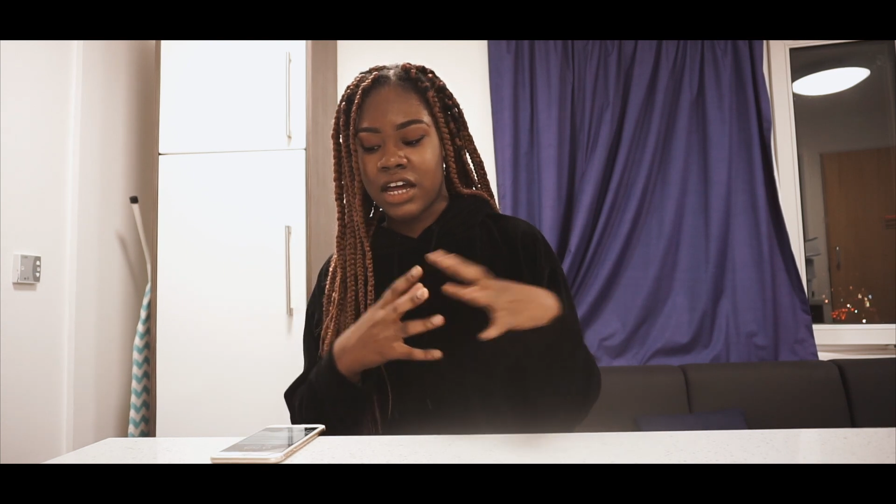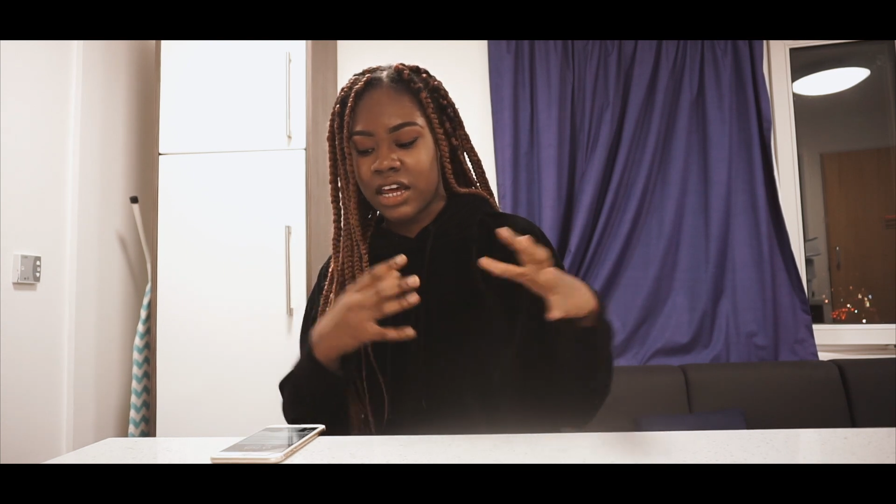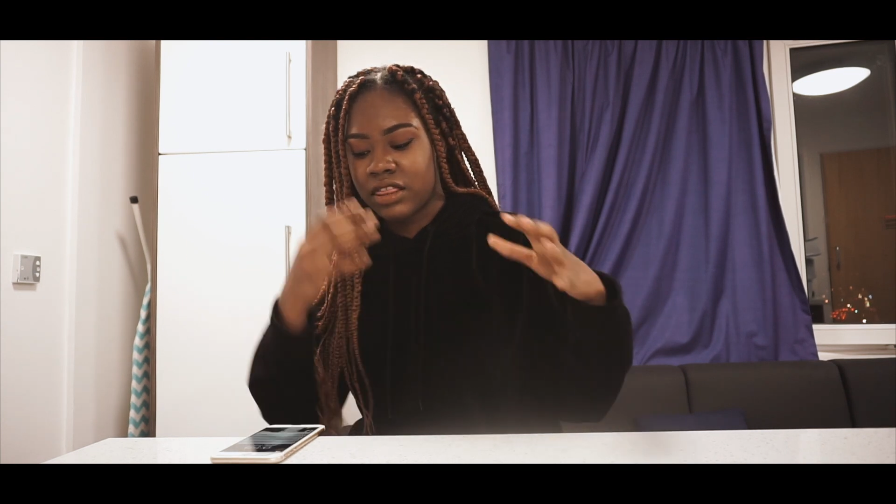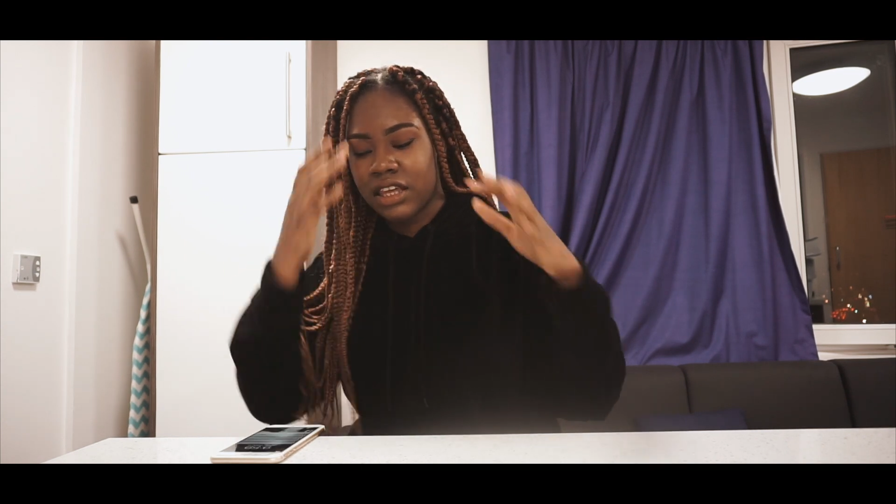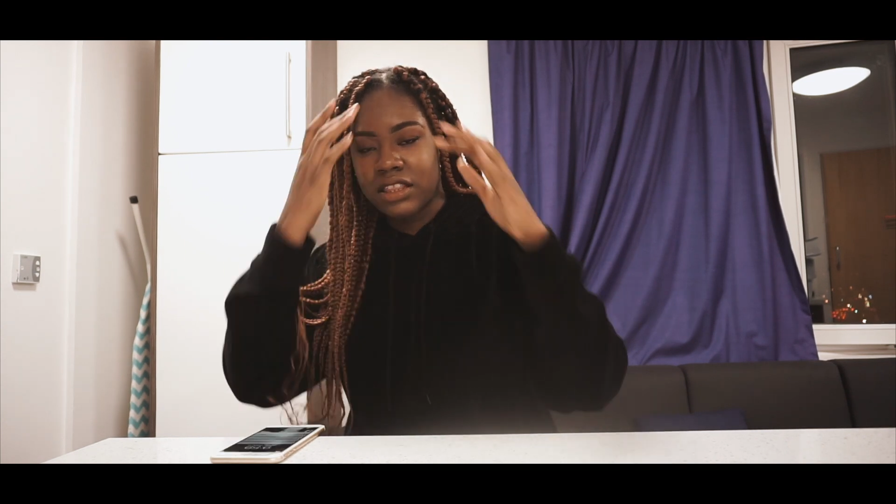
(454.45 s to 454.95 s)
And
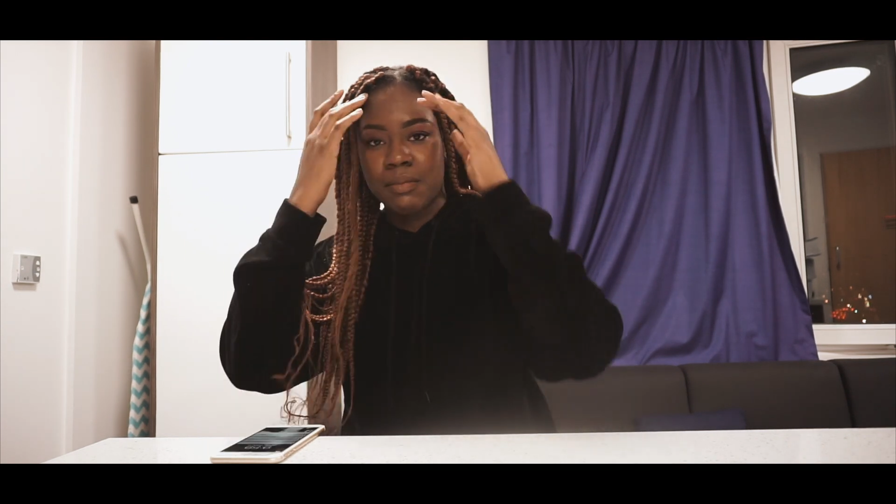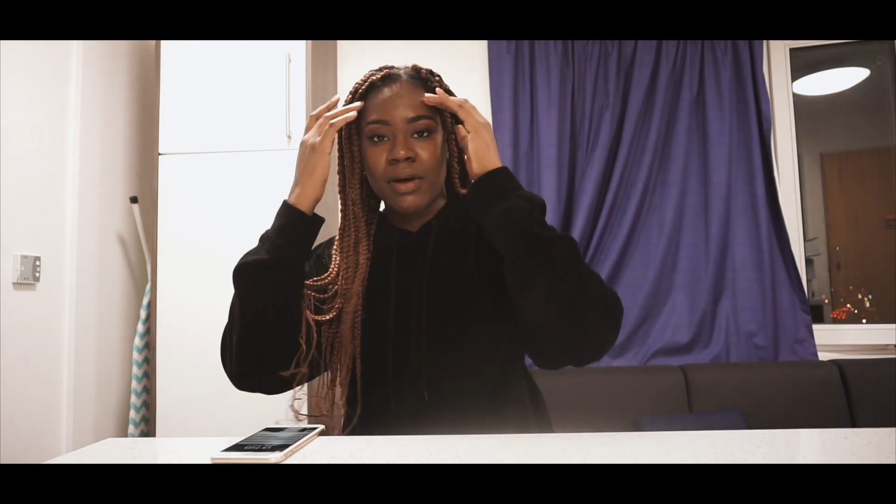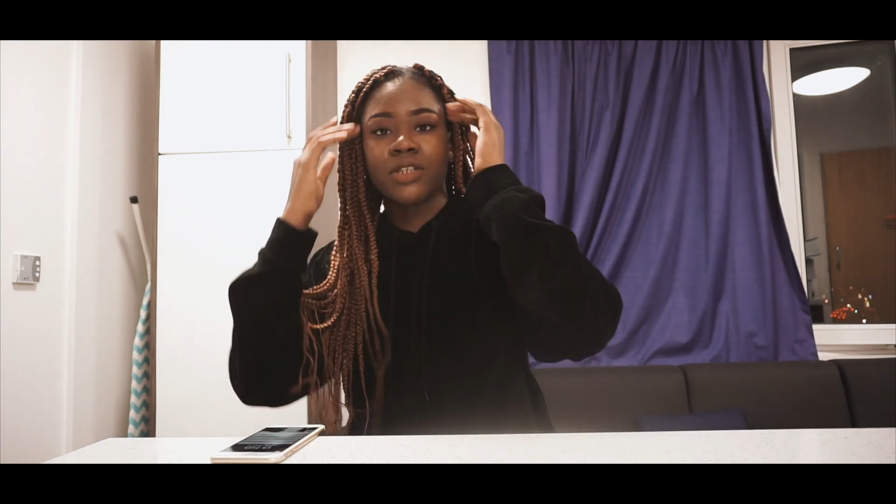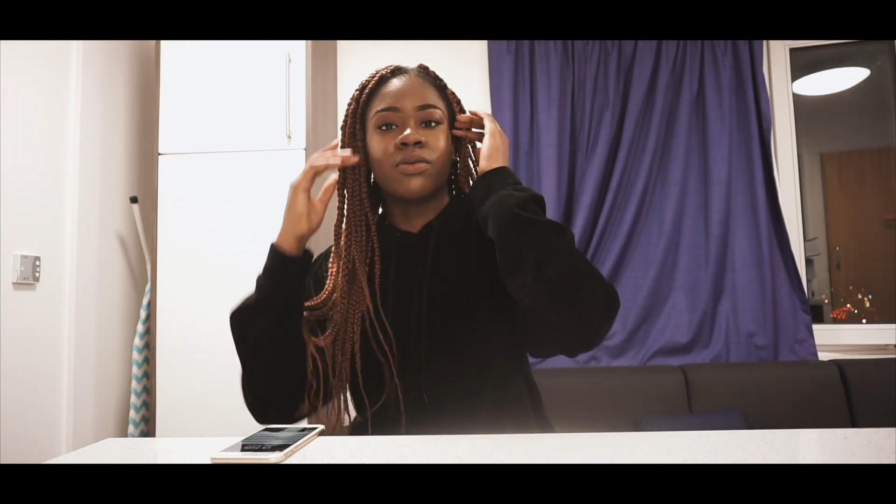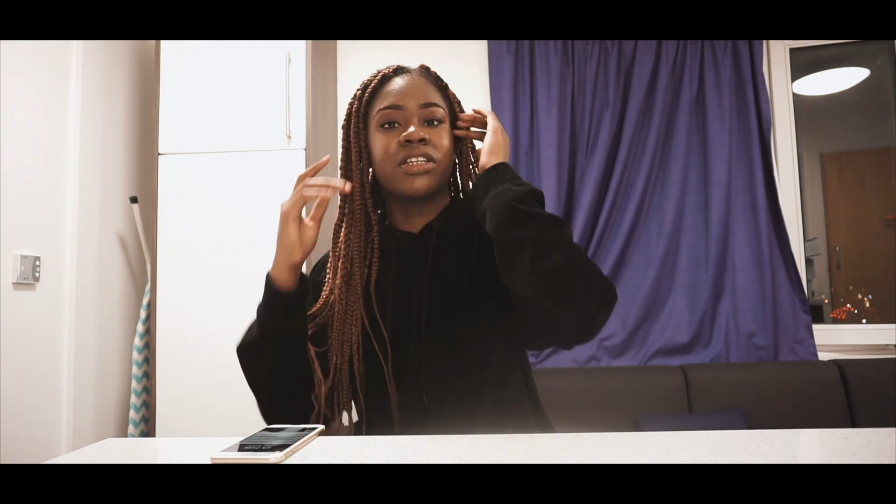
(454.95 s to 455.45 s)
I think the
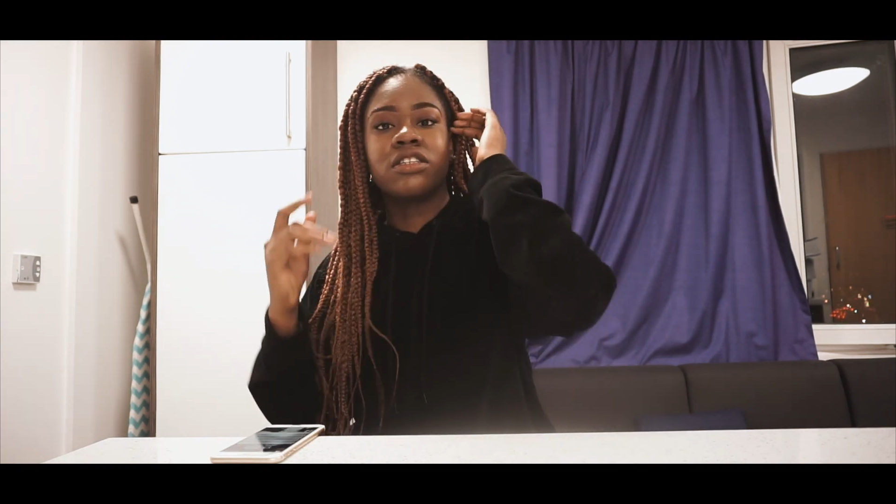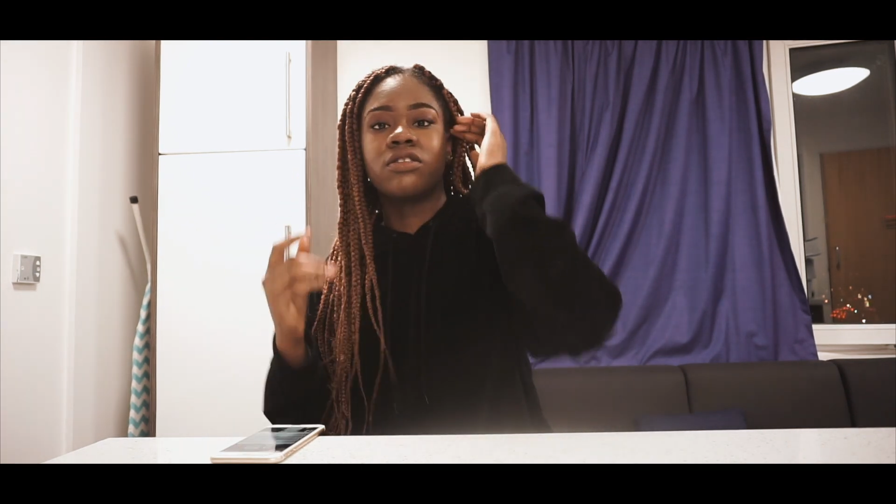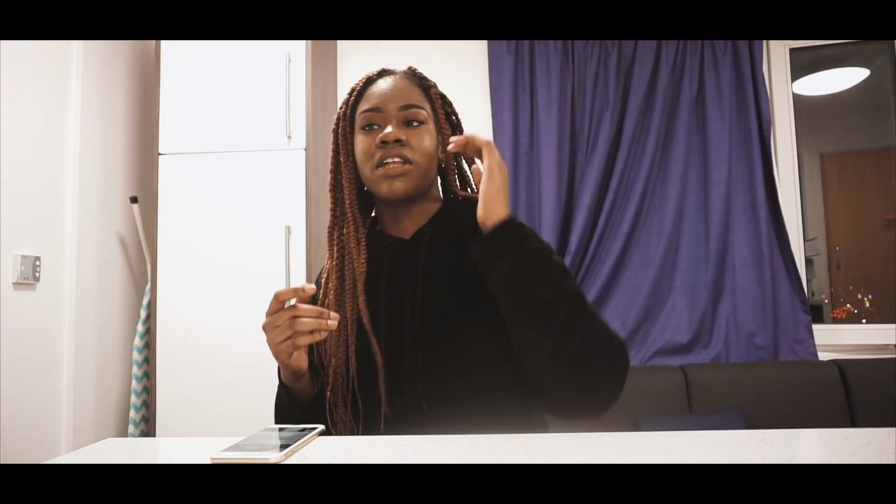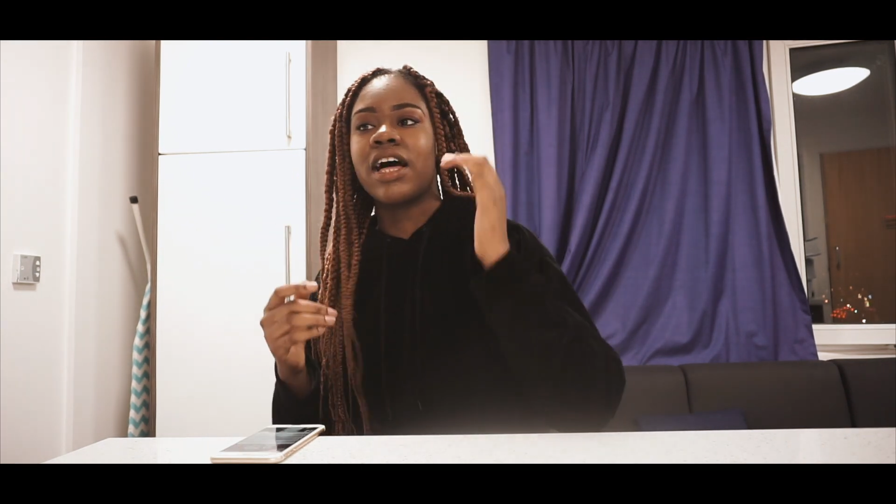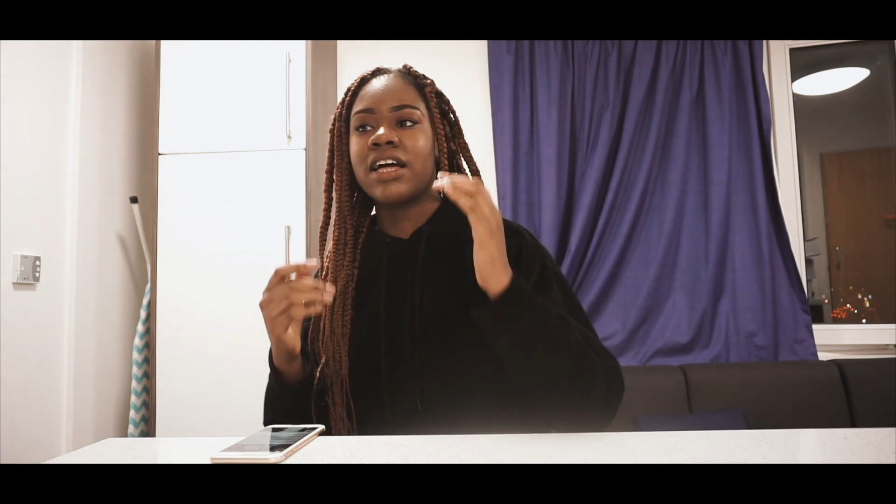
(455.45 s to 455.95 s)
best way to
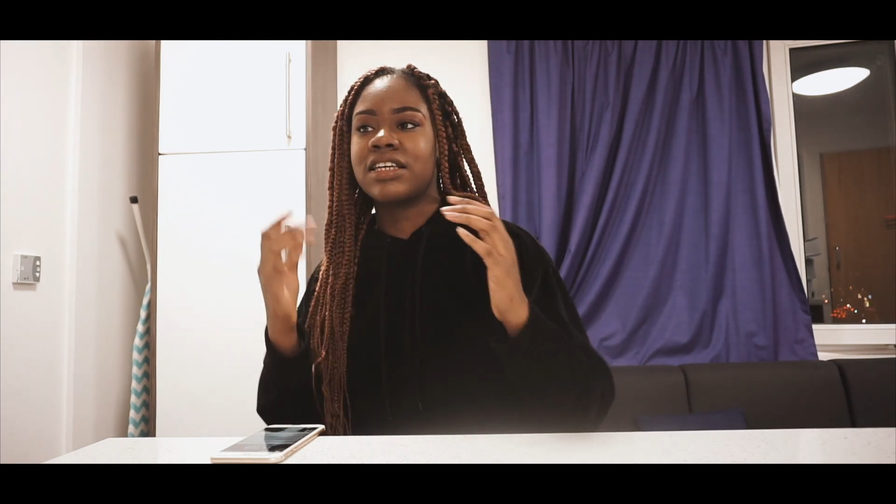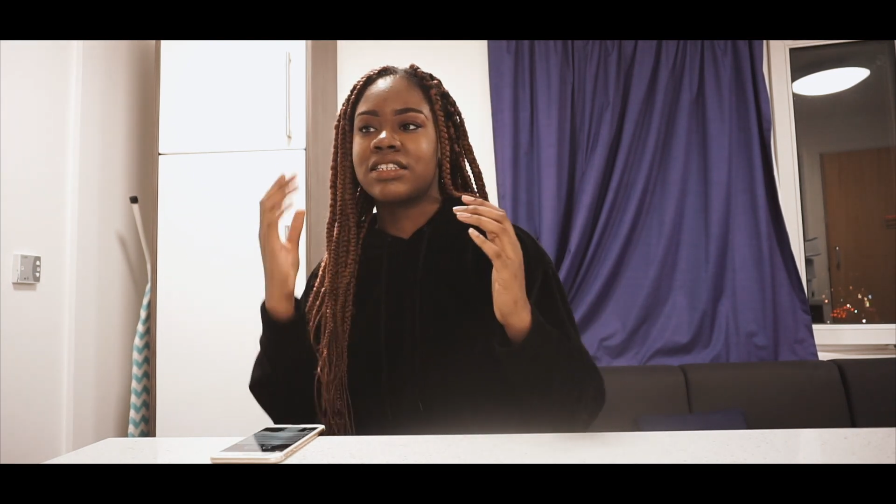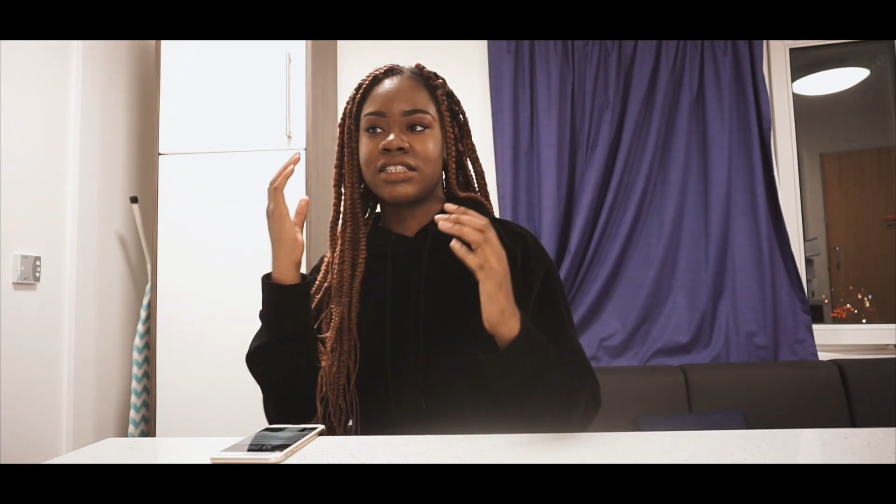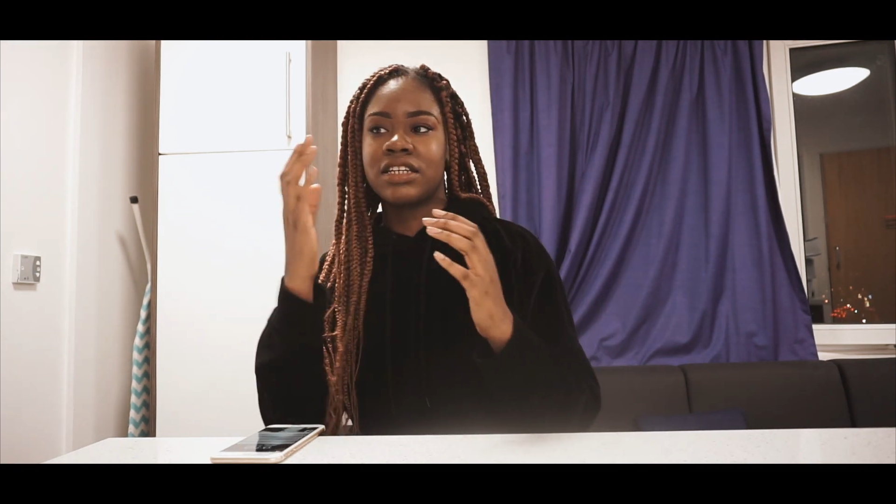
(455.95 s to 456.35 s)
do that is